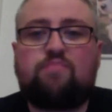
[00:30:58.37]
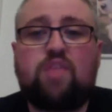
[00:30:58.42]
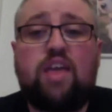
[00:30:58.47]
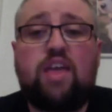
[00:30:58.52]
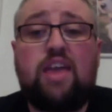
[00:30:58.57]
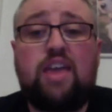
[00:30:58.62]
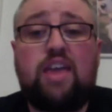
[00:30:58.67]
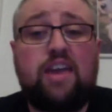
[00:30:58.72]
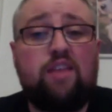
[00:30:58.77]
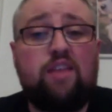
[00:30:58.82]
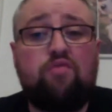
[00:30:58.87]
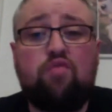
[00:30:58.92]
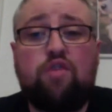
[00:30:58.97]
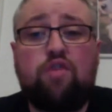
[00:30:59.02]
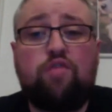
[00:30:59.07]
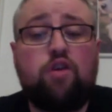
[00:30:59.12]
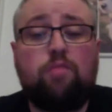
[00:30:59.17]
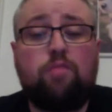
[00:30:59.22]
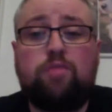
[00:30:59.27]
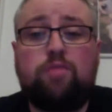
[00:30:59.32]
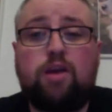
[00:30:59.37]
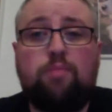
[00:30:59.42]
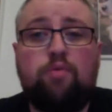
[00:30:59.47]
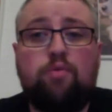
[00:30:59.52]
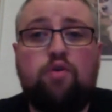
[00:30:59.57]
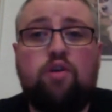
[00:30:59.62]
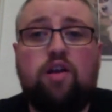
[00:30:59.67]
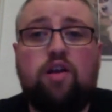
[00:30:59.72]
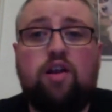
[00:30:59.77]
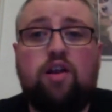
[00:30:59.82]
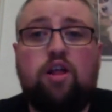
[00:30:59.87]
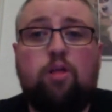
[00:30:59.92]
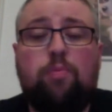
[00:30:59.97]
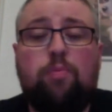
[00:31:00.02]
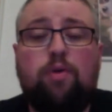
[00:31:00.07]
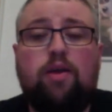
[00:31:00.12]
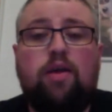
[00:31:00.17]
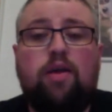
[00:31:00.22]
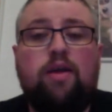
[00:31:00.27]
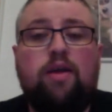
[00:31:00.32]
he can rough up Tybura a little
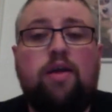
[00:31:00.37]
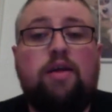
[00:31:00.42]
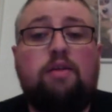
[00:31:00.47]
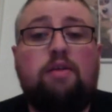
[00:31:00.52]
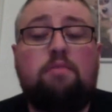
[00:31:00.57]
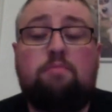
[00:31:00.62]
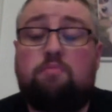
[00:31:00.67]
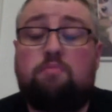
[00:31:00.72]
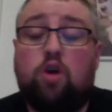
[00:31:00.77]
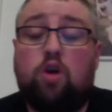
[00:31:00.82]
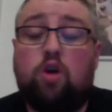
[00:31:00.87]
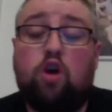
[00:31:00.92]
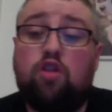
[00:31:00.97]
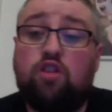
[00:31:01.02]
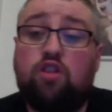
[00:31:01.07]
bit. On the